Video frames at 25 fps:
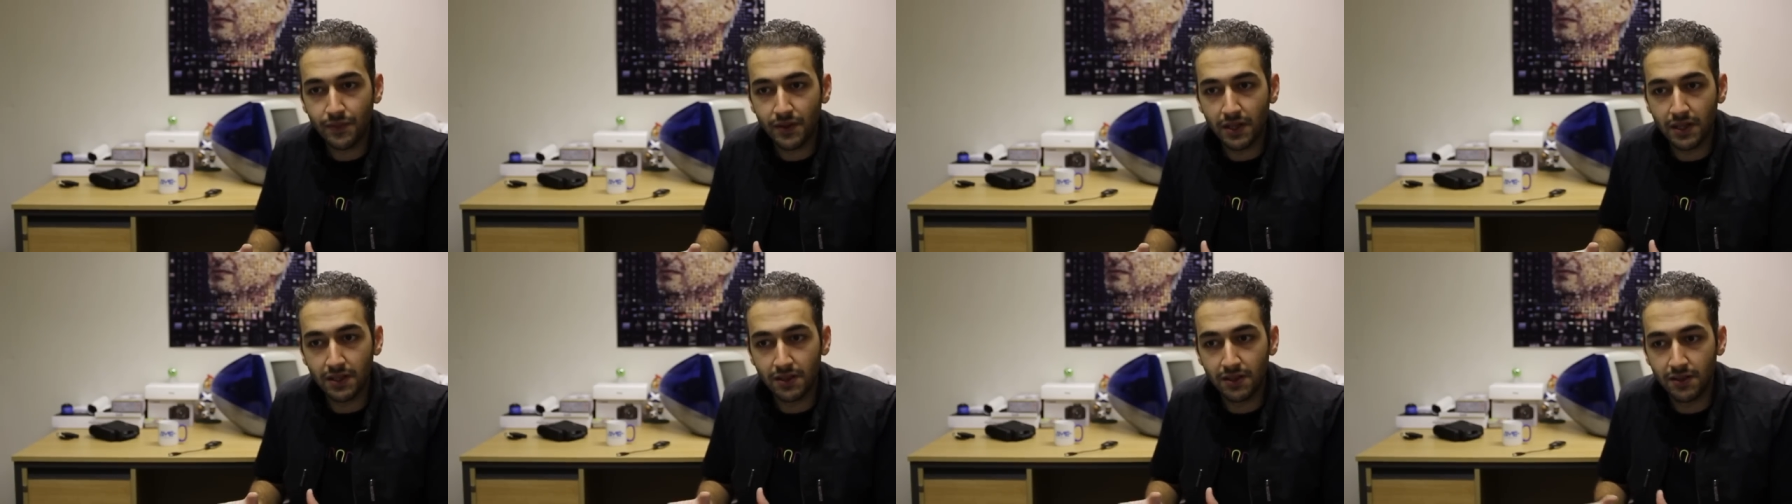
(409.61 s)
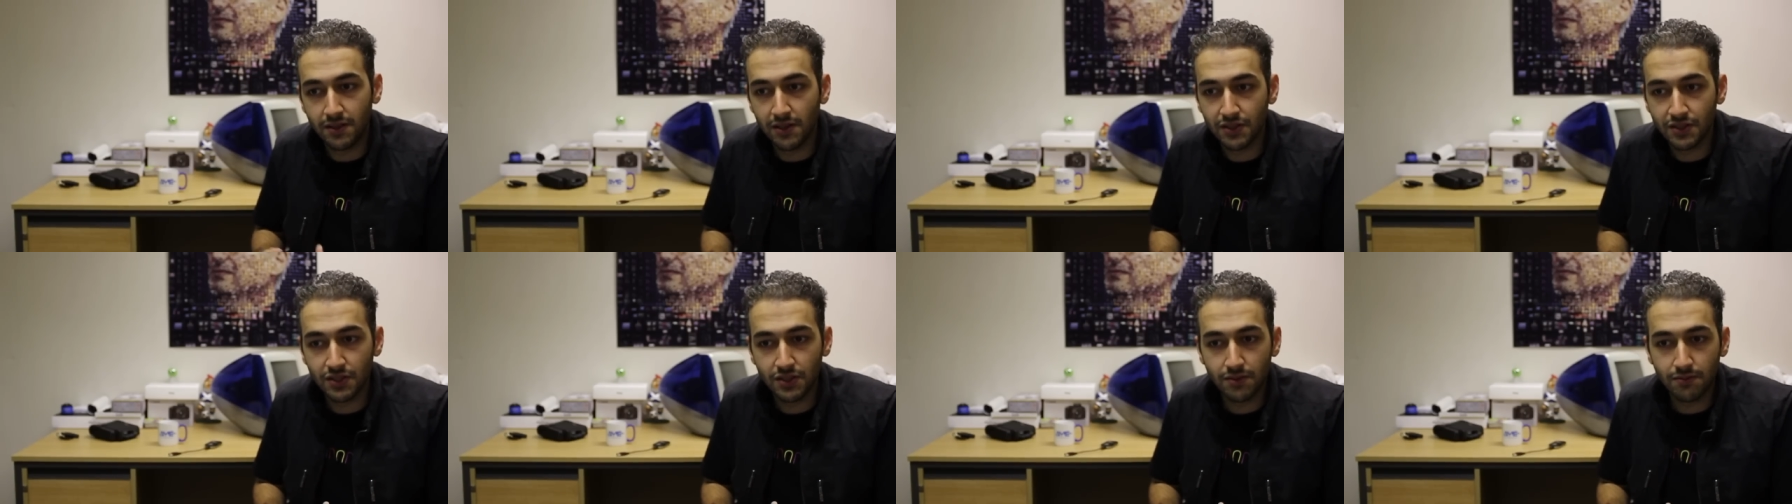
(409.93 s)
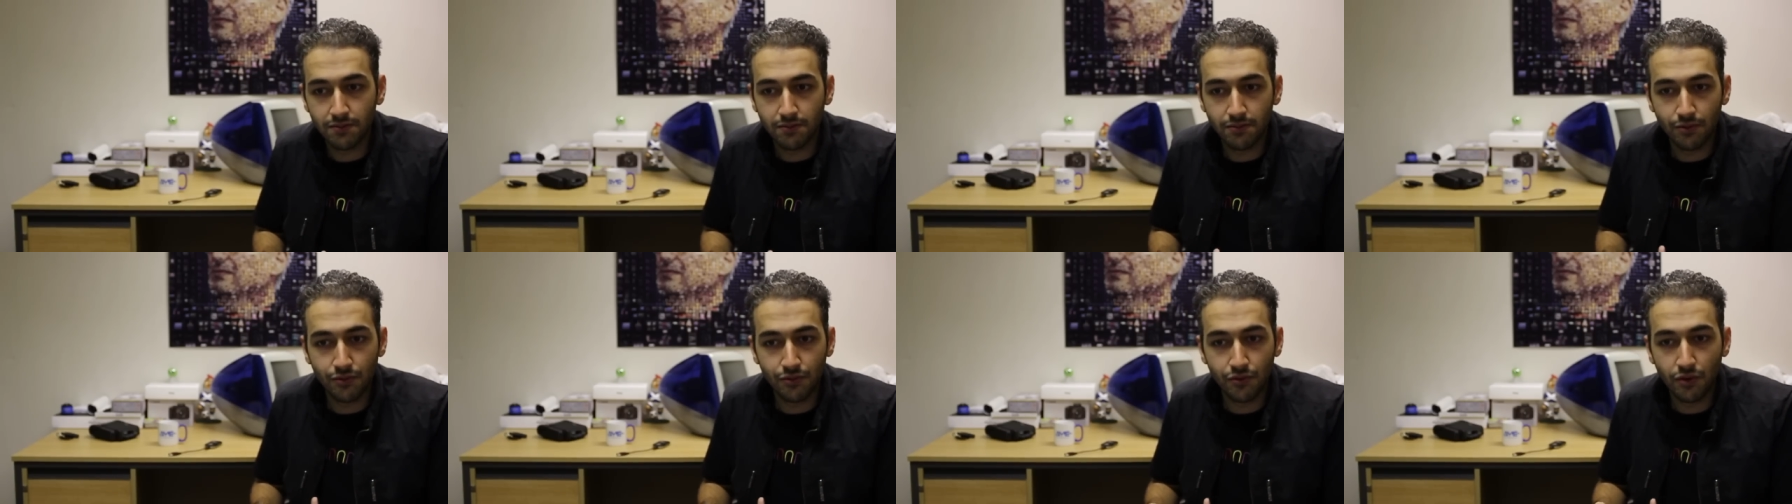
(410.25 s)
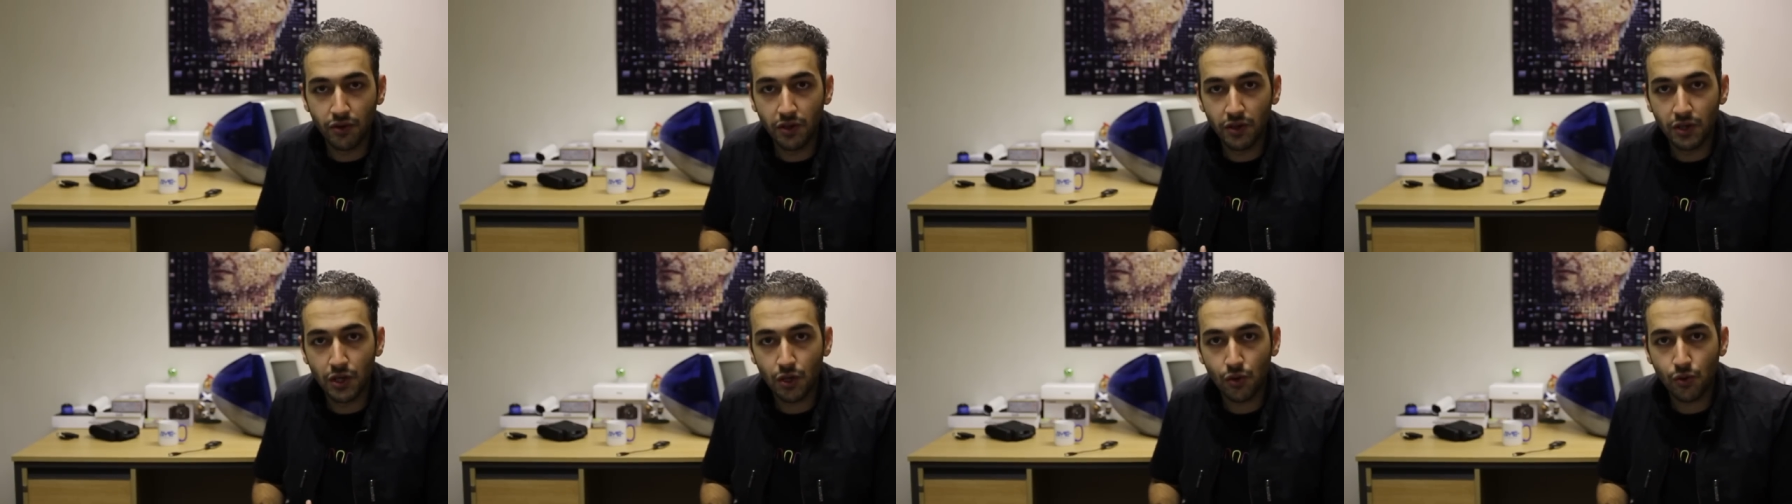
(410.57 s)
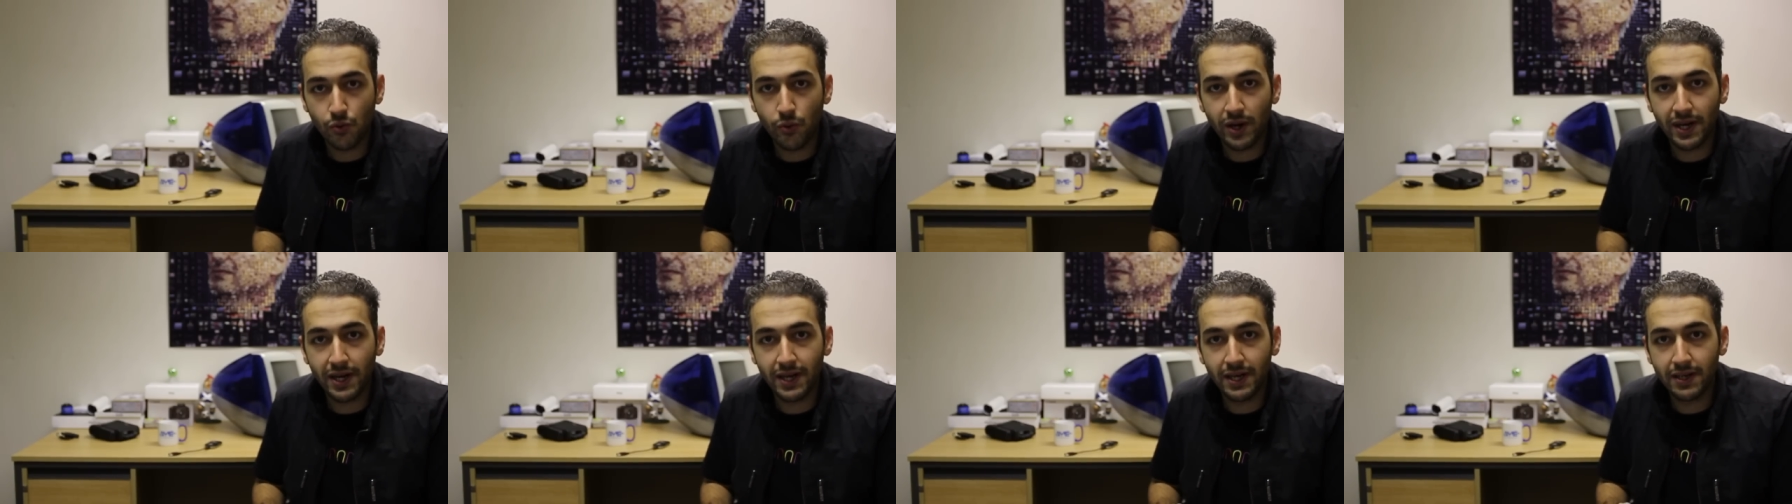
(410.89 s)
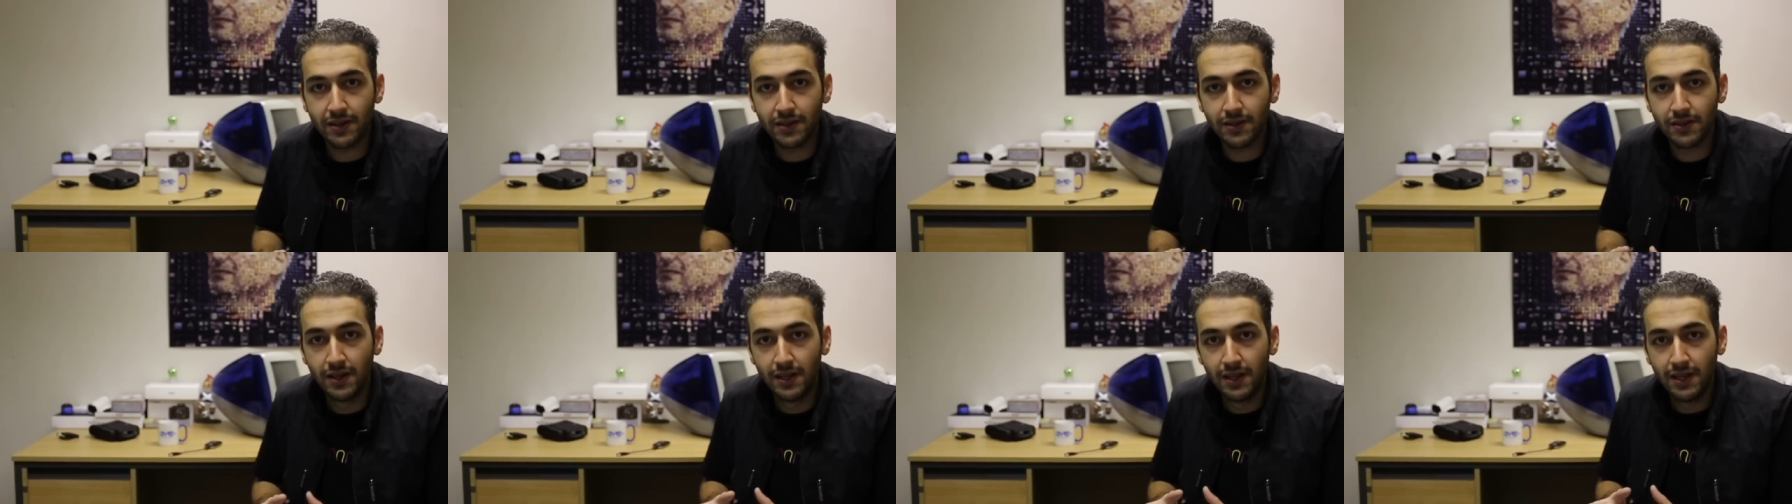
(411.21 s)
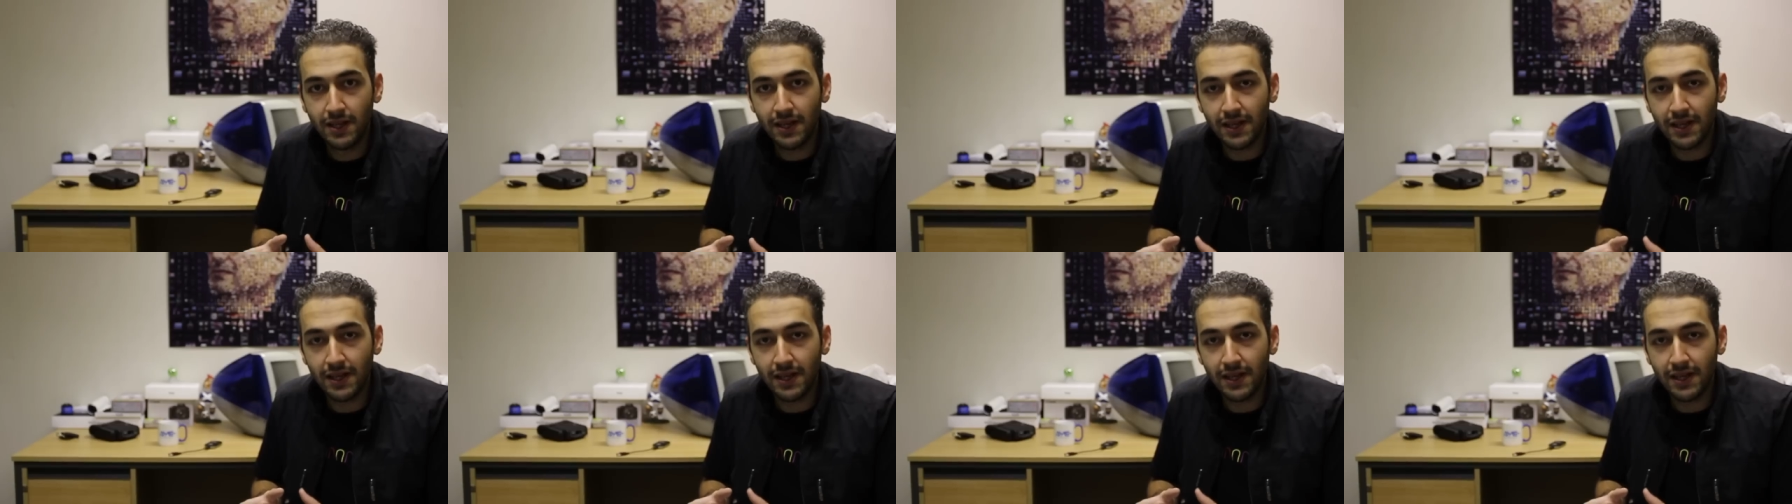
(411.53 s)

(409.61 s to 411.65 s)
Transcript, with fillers: It doesn't really require,